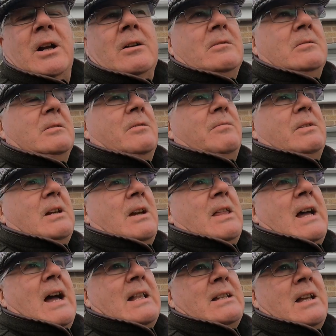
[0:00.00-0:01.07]
know. If I take
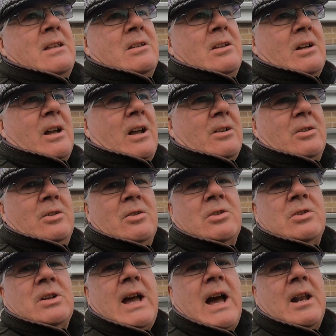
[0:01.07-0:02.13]
the air tent, I can
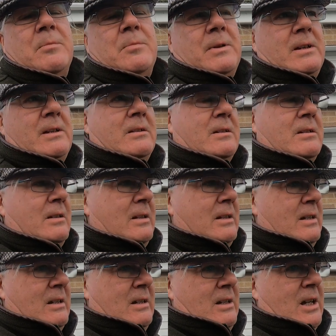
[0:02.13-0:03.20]
use it as a canopy, and
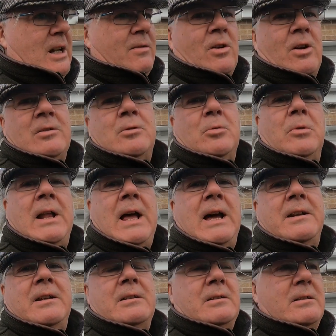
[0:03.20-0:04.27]
I've got a double
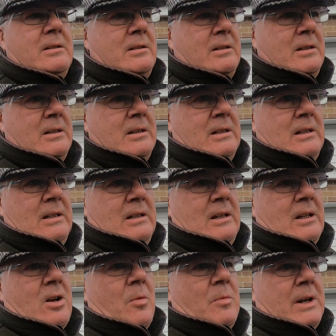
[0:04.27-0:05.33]
head
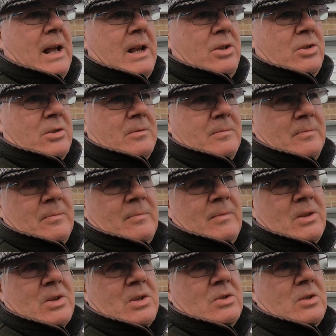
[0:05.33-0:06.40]
accommodation
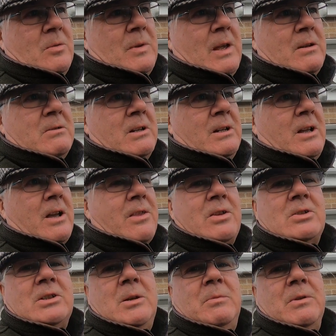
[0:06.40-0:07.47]
system then, really.
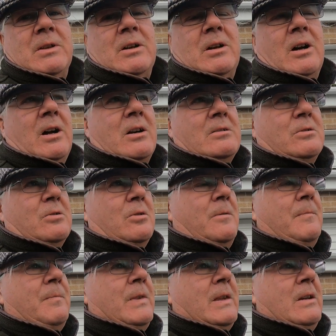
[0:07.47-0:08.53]
Either sleep in the car or
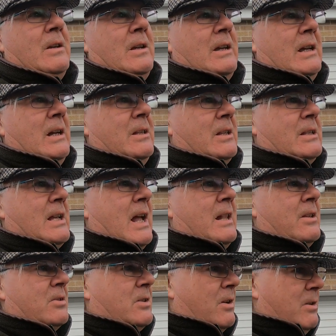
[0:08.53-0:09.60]
in the
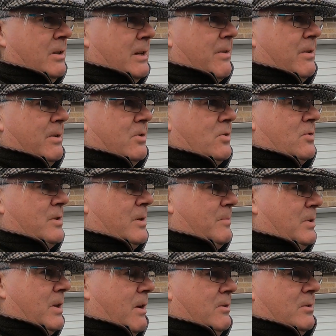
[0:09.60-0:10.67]
tent. So the Netherlands
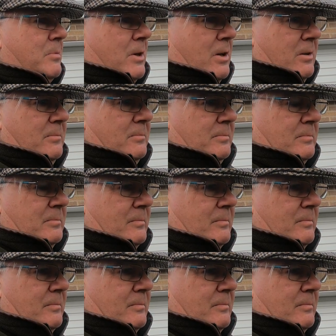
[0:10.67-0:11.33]
trip's going to be on.